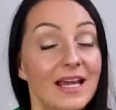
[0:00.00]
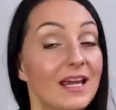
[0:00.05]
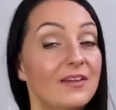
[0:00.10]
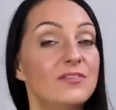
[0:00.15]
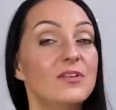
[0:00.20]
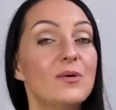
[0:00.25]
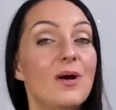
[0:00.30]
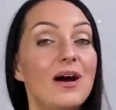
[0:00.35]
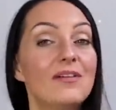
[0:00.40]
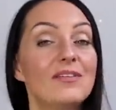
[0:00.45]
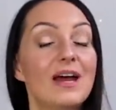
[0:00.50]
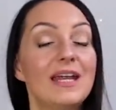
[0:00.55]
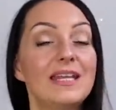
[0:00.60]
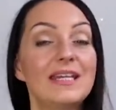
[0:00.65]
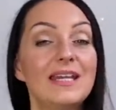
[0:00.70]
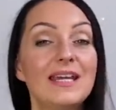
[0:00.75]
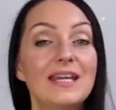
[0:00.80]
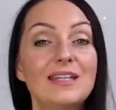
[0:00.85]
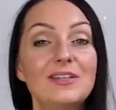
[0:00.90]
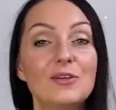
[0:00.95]
If you have
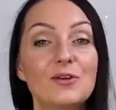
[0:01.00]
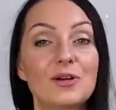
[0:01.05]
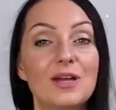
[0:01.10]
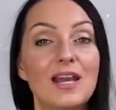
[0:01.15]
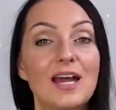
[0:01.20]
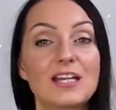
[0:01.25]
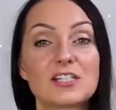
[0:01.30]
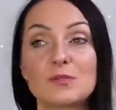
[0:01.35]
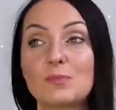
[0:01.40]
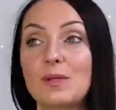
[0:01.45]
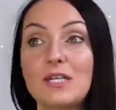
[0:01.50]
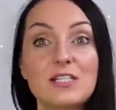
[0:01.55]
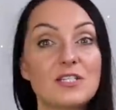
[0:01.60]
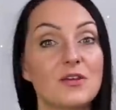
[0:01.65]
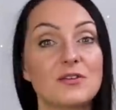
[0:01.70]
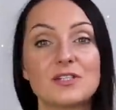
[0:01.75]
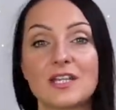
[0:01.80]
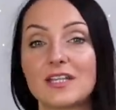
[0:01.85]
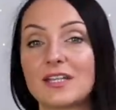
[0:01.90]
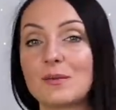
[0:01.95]
any in your collection, please
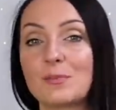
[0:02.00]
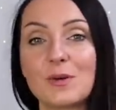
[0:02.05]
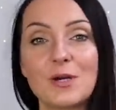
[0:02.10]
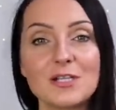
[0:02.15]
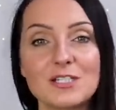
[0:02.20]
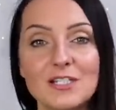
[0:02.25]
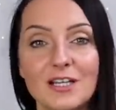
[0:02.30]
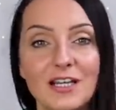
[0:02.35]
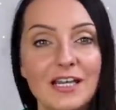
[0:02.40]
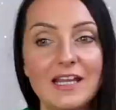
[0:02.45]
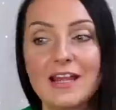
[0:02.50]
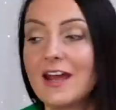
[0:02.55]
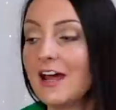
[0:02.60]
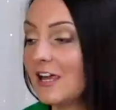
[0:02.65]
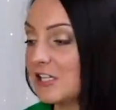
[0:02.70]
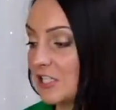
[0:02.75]
don't take it personally.